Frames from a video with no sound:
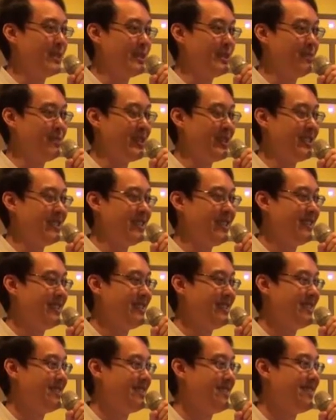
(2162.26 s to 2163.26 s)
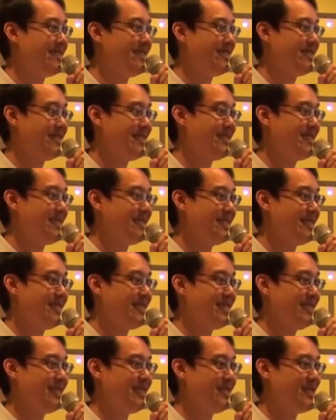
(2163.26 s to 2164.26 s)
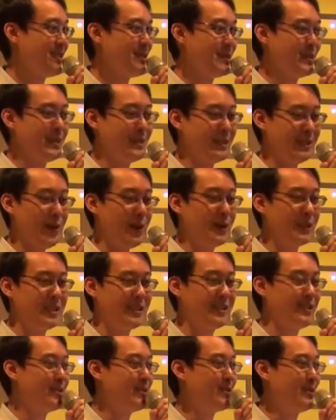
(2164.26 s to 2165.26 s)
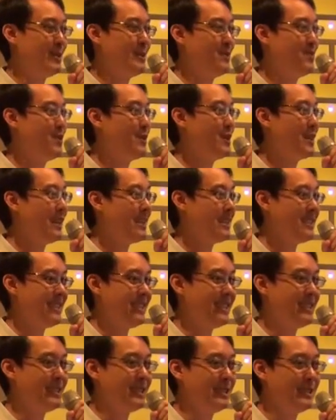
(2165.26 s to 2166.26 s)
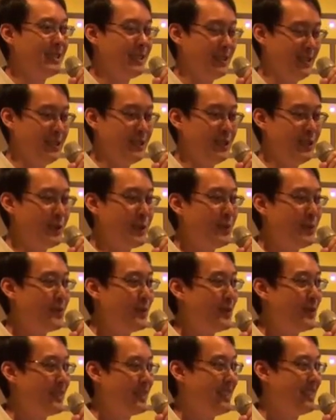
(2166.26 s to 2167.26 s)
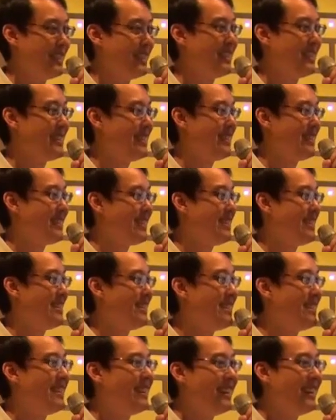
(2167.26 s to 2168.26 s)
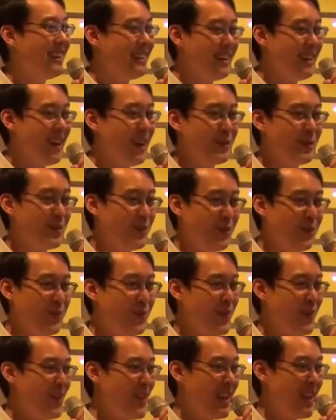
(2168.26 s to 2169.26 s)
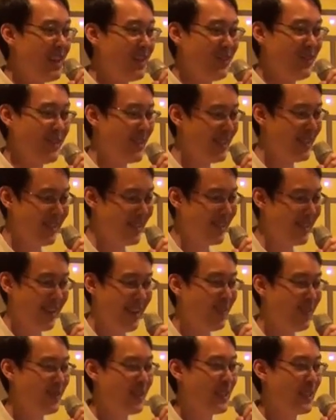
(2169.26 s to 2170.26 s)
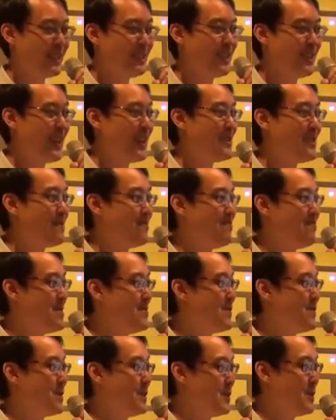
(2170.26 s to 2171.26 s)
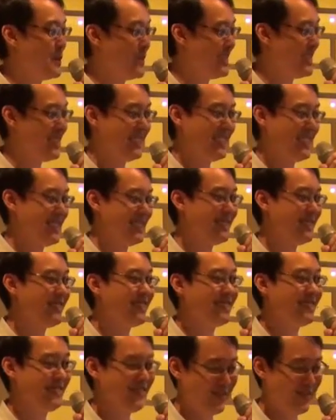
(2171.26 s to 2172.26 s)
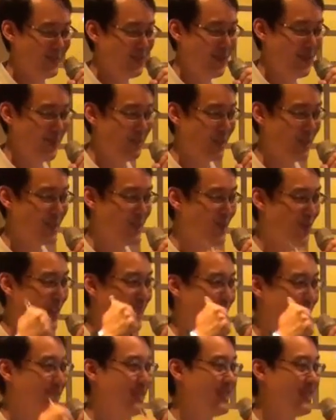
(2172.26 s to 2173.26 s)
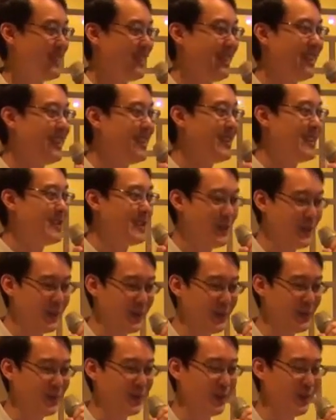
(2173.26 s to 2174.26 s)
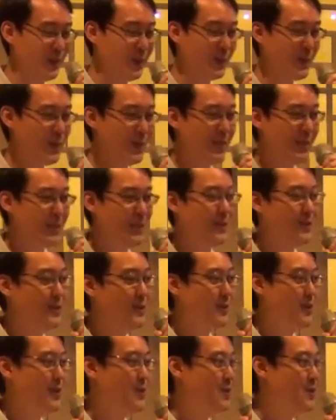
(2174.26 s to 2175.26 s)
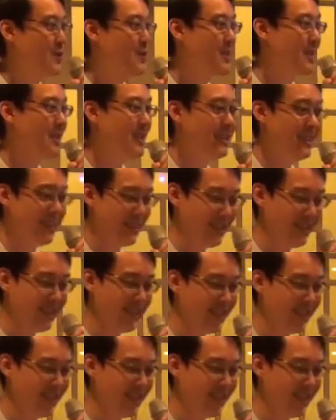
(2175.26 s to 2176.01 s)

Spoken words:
by the passage. So the author of this book has done his job well. I also feel very angry. How can the Han people do this? No, we must fight the Xiongnu. No way should we